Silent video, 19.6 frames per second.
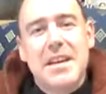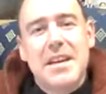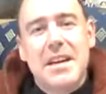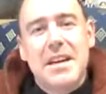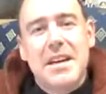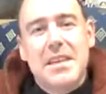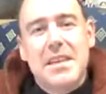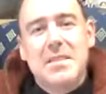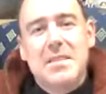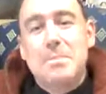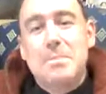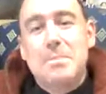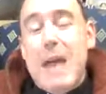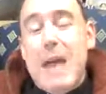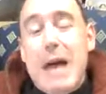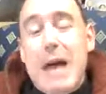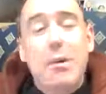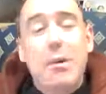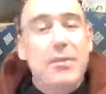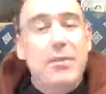and
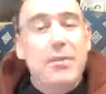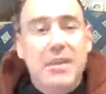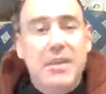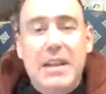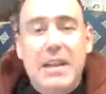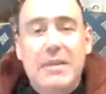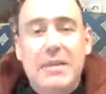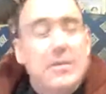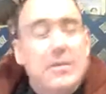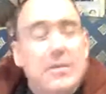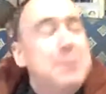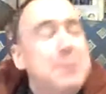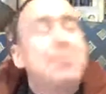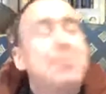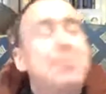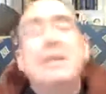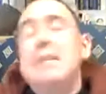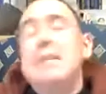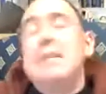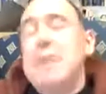powerful enough,
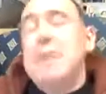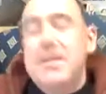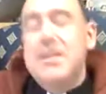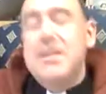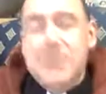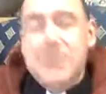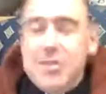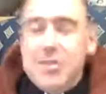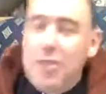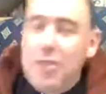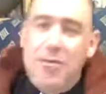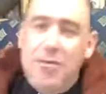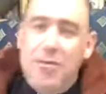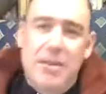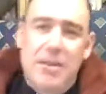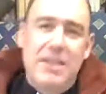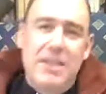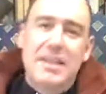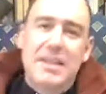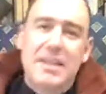supreme and
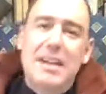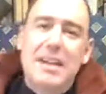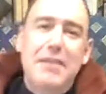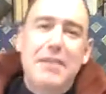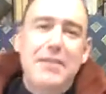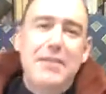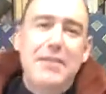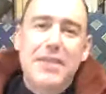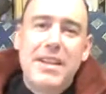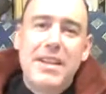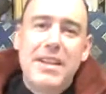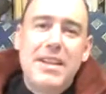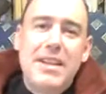sovereign enough